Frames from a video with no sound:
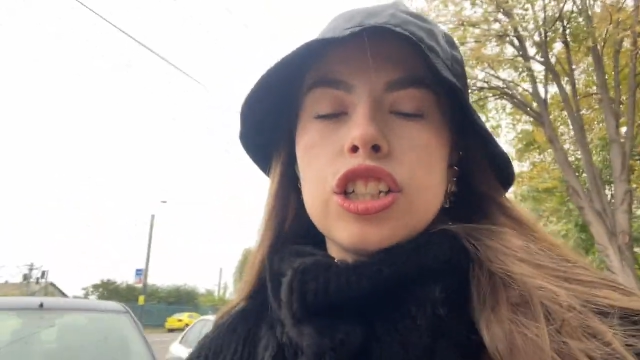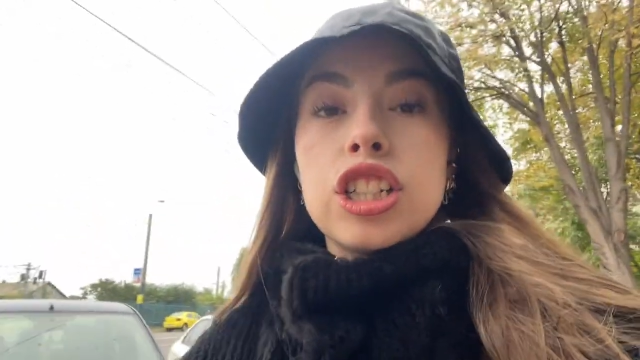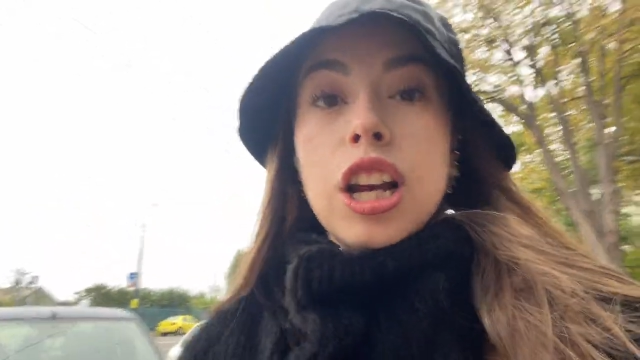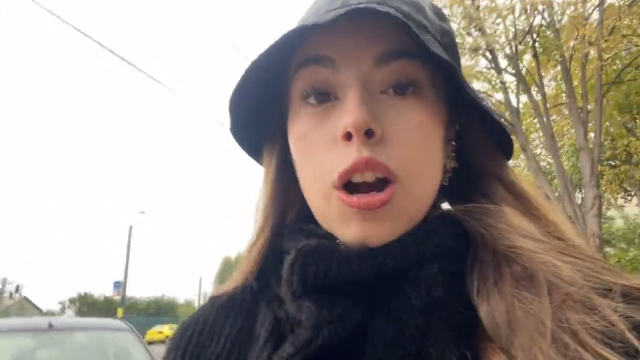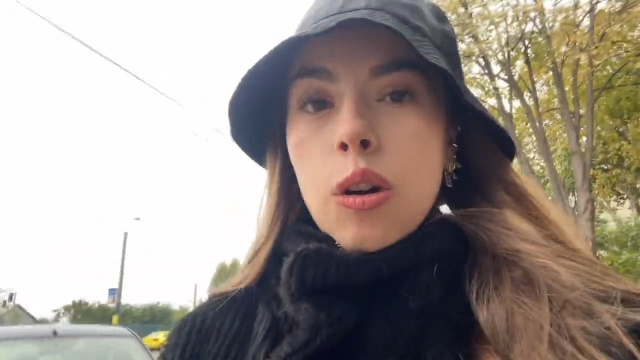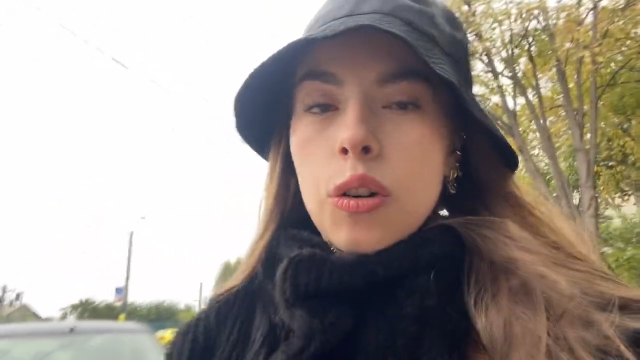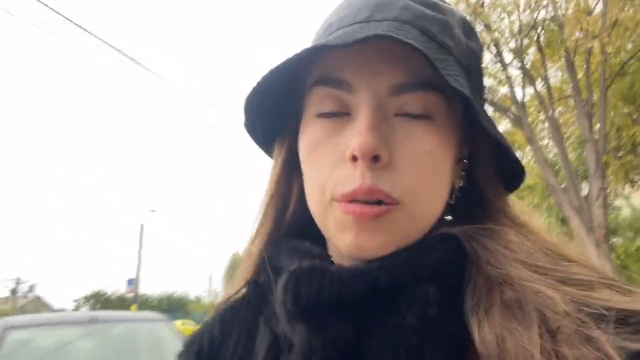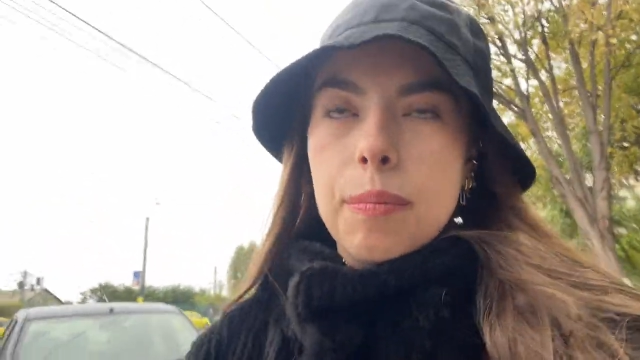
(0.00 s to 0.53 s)

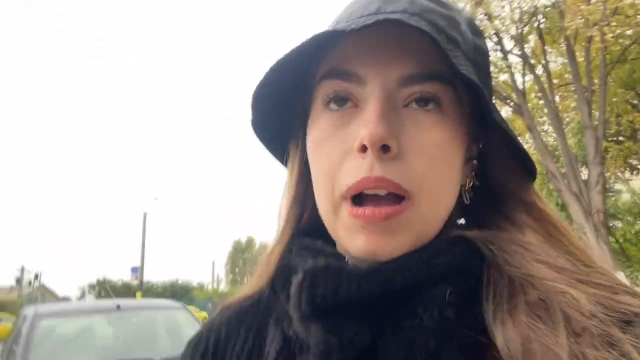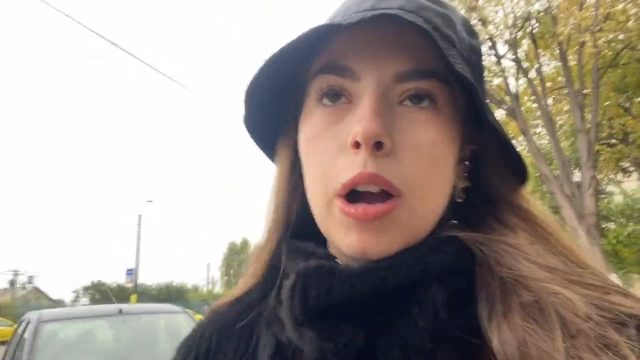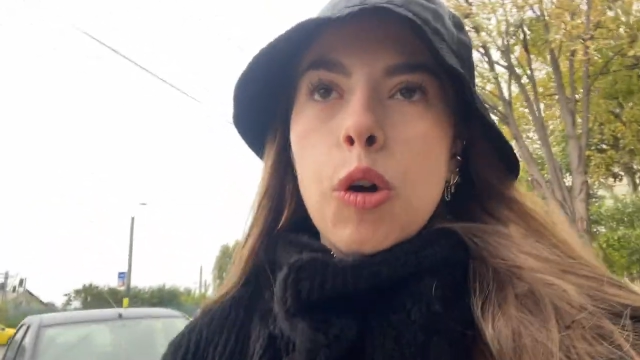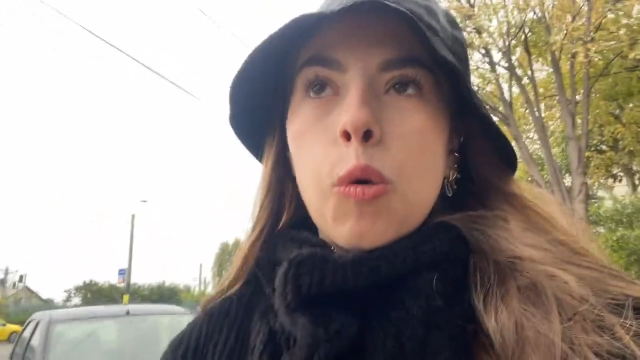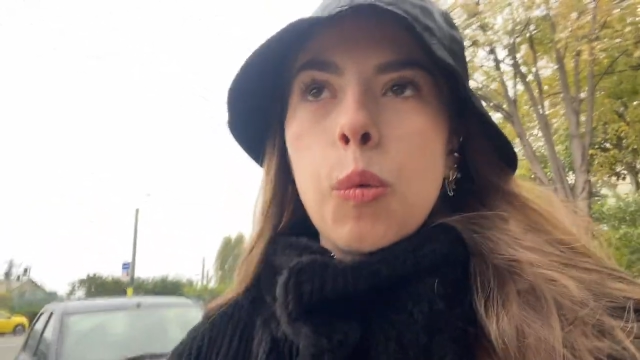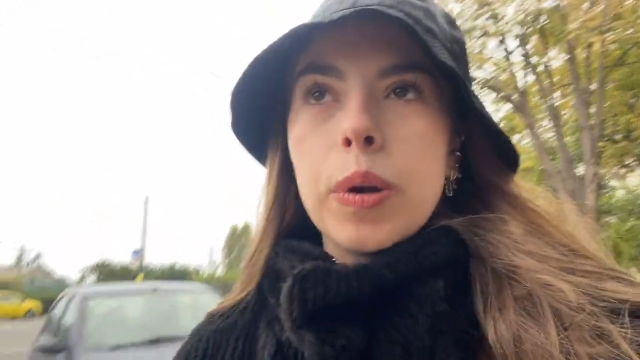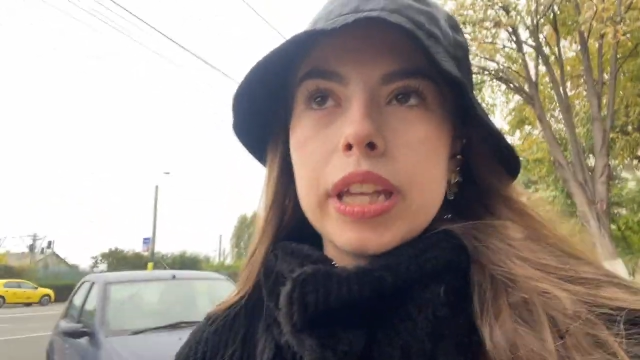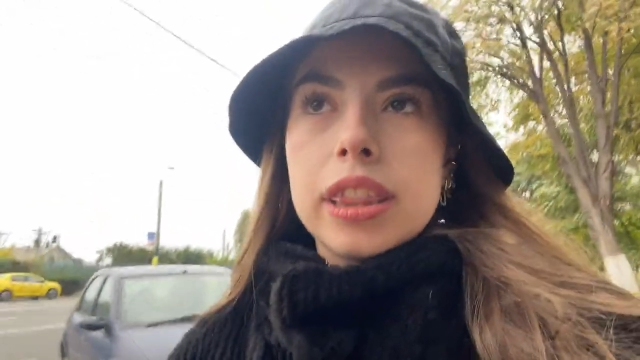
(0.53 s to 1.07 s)

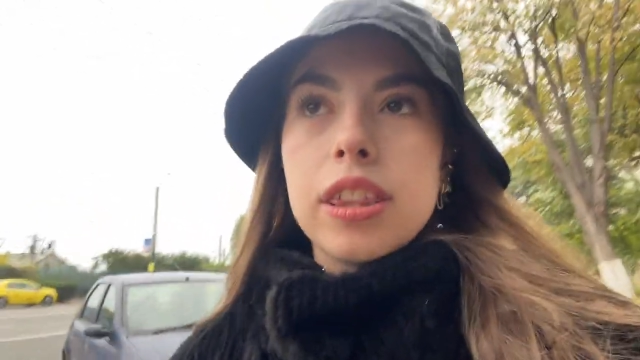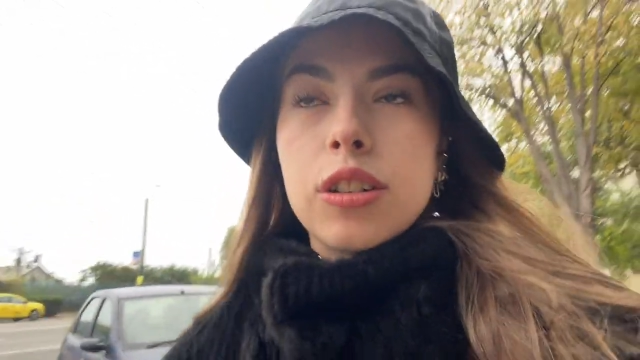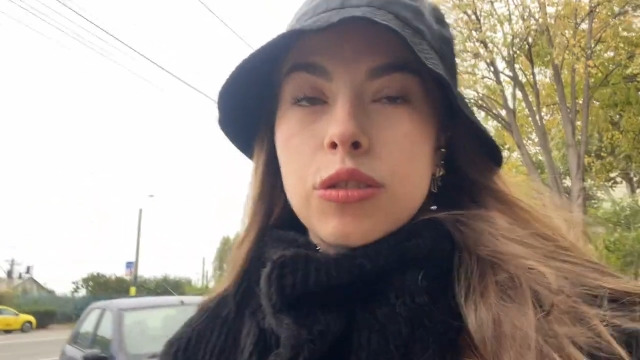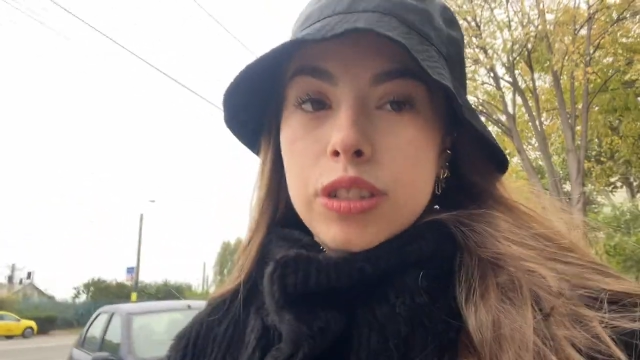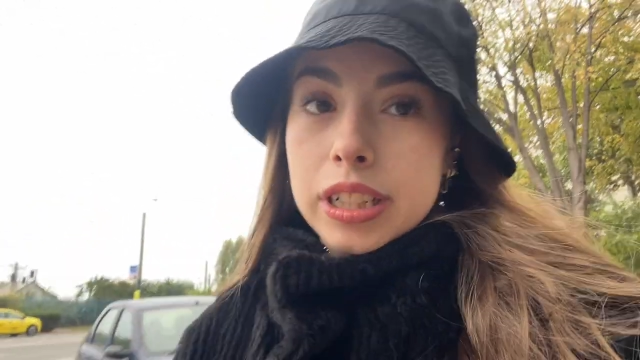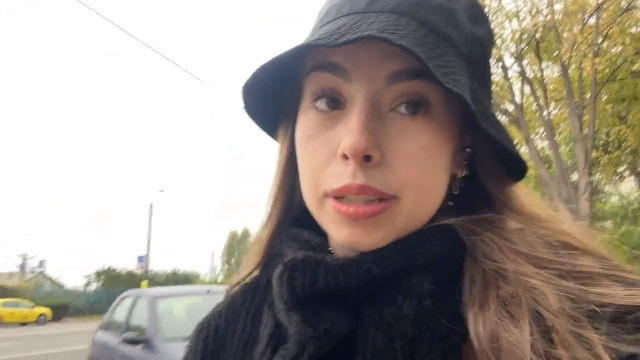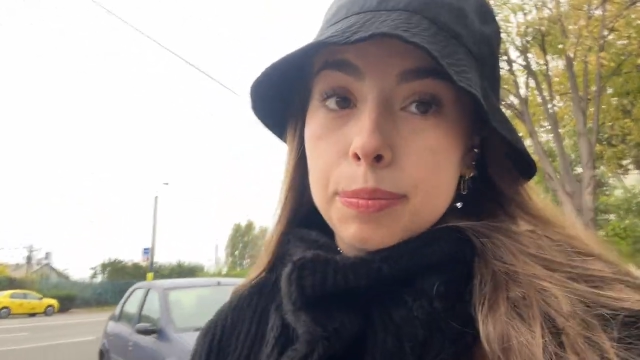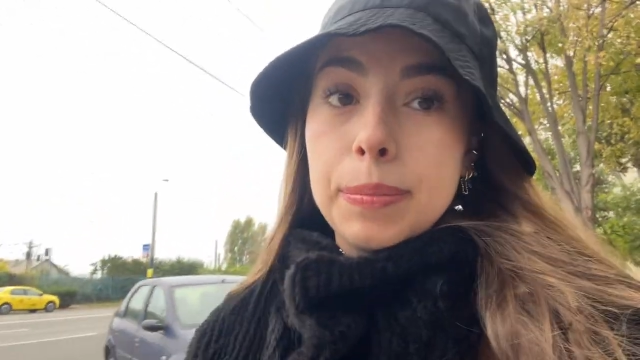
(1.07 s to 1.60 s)
shawarma with
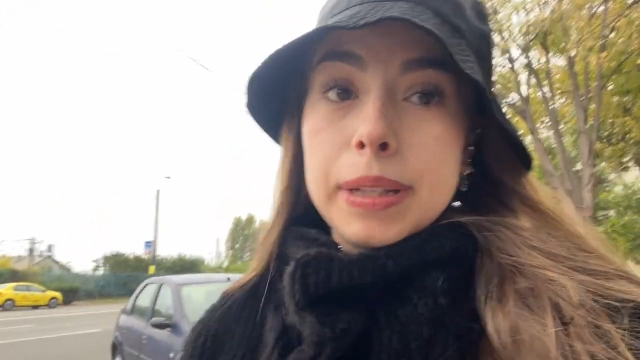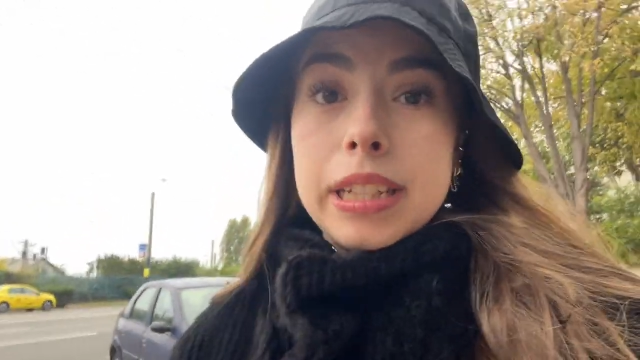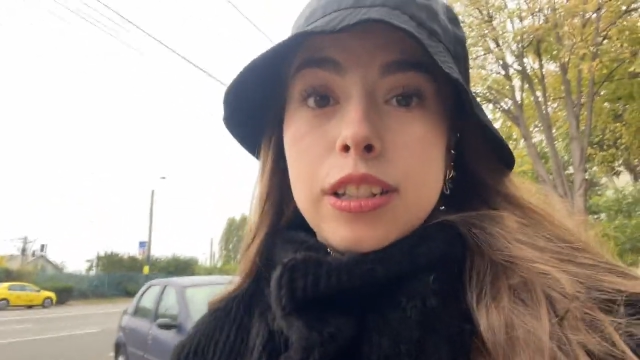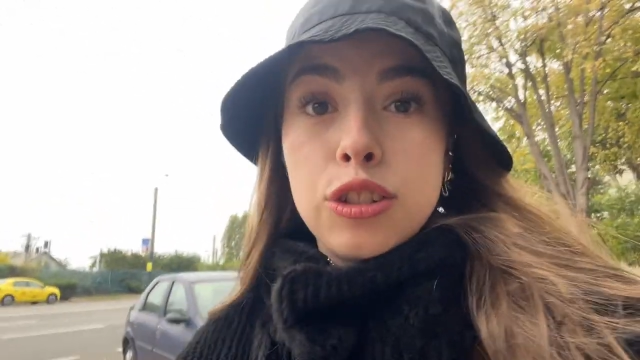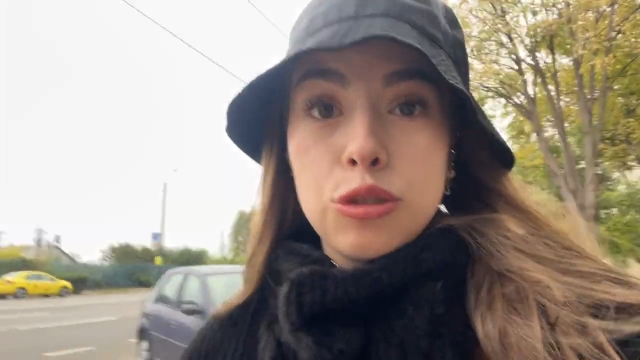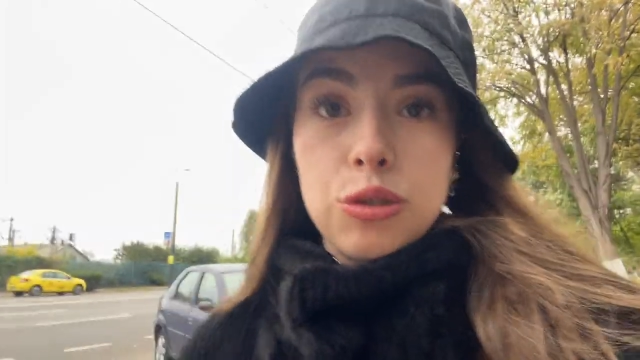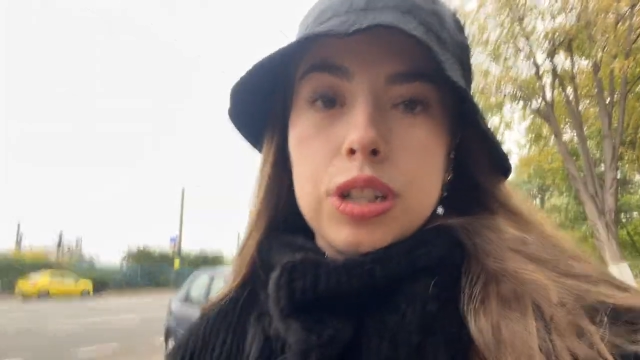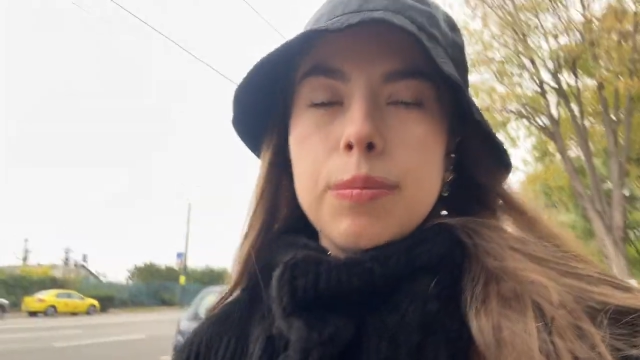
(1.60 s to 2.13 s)
crispy
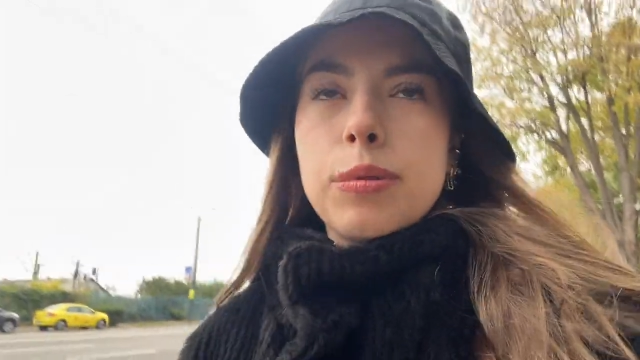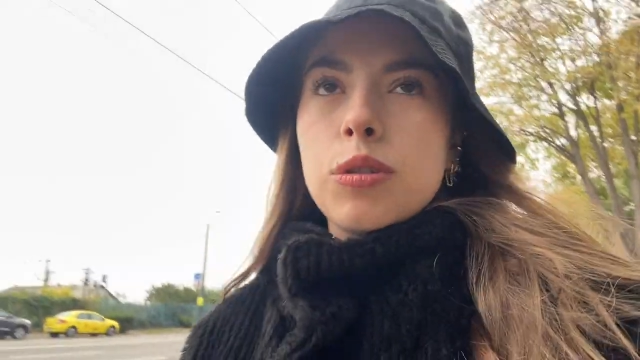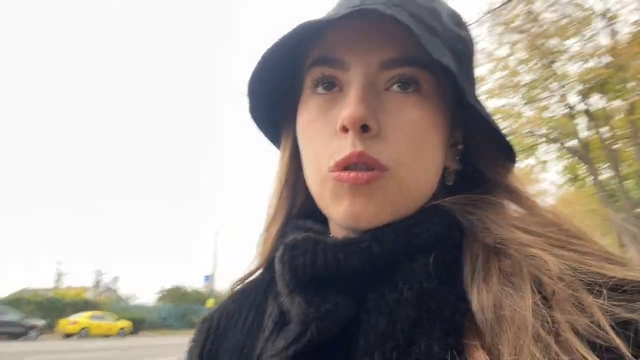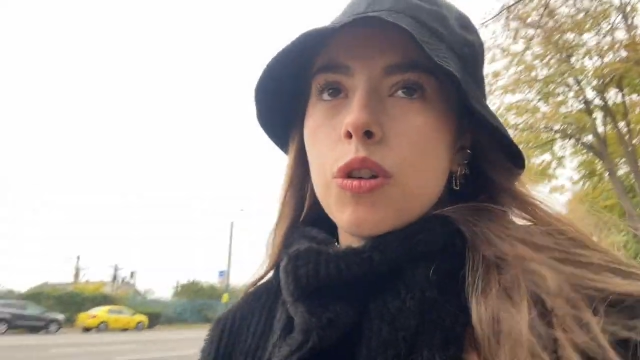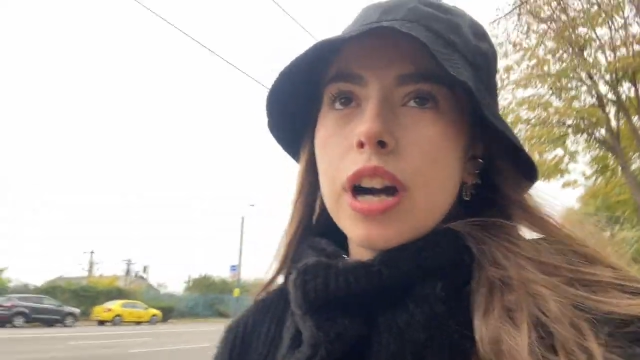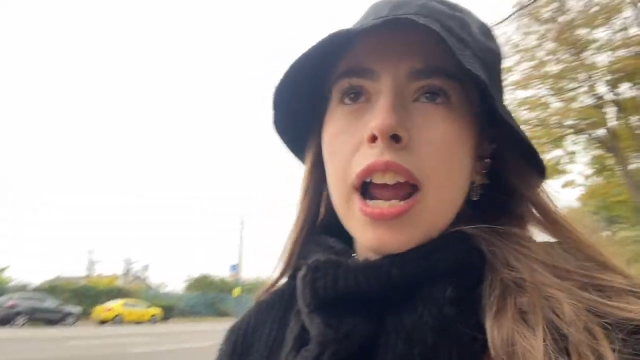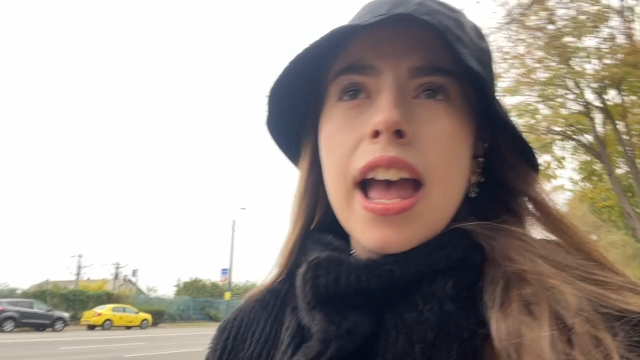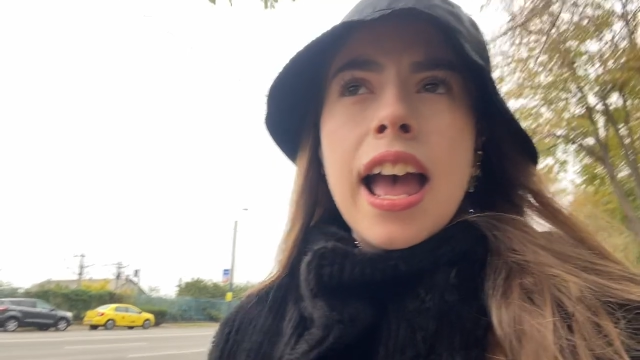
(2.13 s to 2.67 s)
strips or